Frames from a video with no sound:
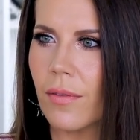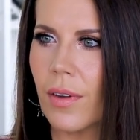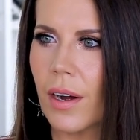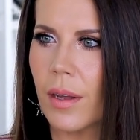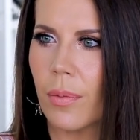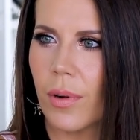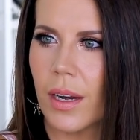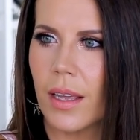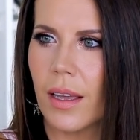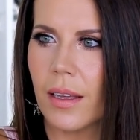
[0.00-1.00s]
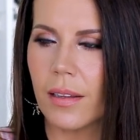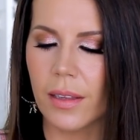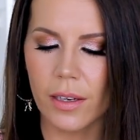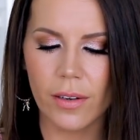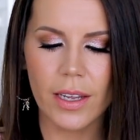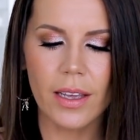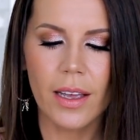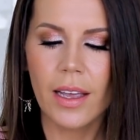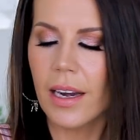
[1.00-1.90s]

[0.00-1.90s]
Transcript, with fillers: very pretty and glittery